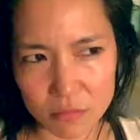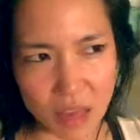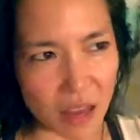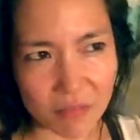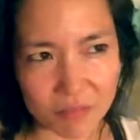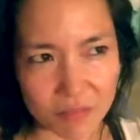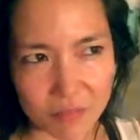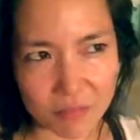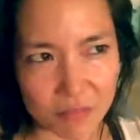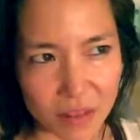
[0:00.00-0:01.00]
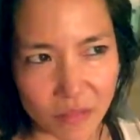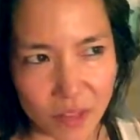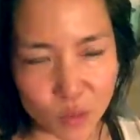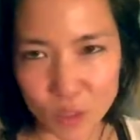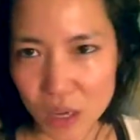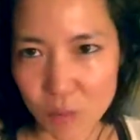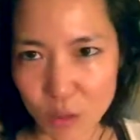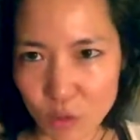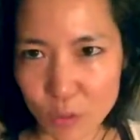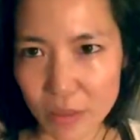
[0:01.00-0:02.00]
yeah, if that's what's
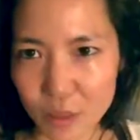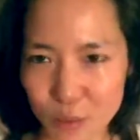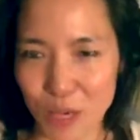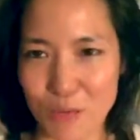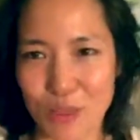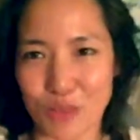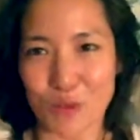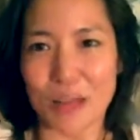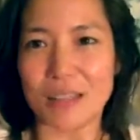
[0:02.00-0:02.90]
coming through me, that's what's coming through me.